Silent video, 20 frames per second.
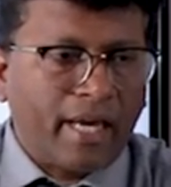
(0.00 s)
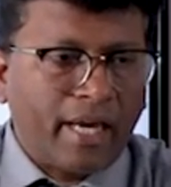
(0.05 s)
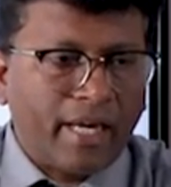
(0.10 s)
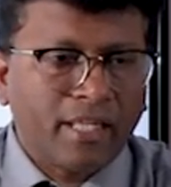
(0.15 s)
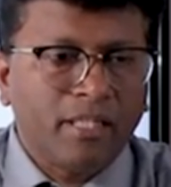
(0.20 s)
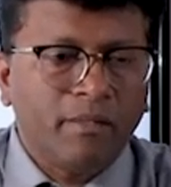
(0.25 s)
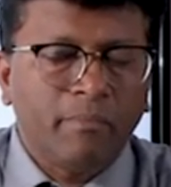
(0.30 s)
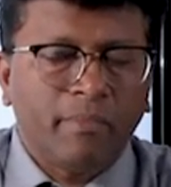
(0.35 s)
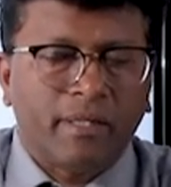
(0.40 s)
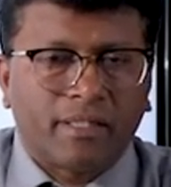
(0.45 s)

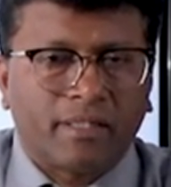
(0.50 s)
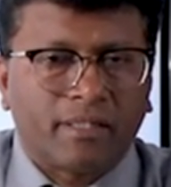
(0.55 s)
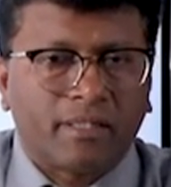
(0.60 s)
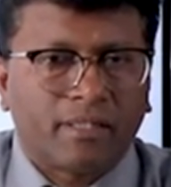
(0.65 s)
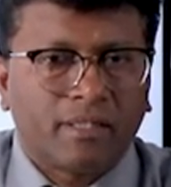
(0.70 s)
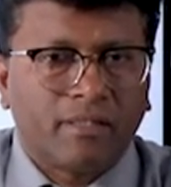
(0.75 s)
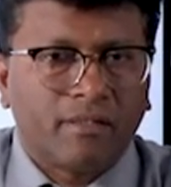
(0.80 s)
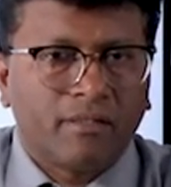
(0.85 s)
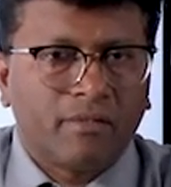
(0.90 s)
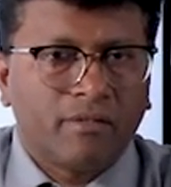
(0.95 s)
agreement
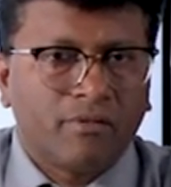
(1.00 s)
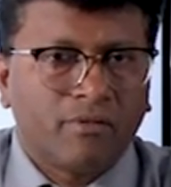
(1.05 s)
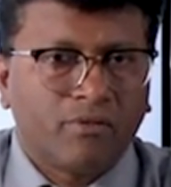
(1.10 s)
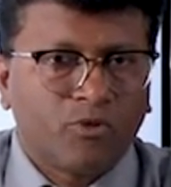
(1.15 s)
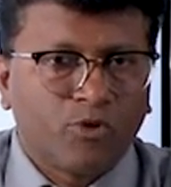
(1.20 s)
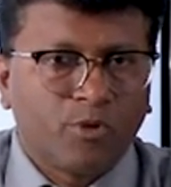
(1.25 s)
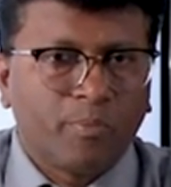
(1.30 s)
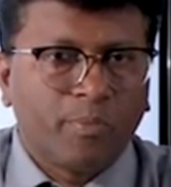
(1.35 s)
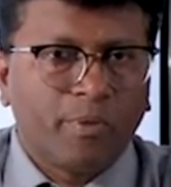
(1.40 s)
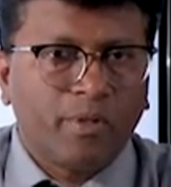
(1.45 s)

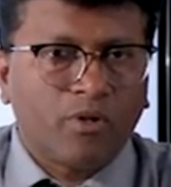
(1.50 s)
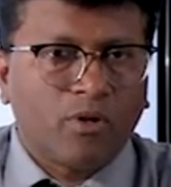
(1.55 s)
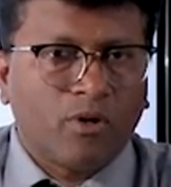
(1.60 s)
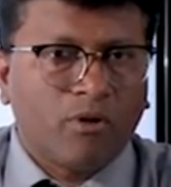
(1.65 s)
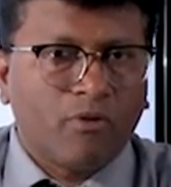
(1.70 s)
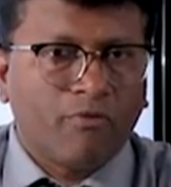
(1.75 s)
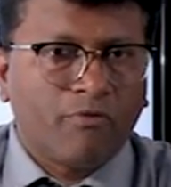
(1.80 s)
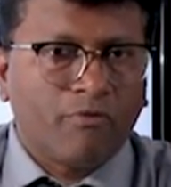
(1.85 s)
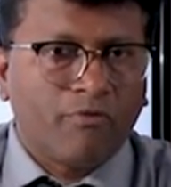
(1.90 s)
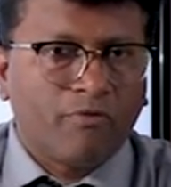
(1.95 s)
should be
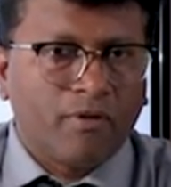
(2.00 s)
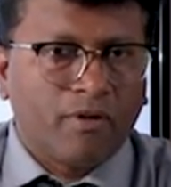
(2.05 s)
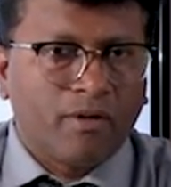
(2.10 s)
of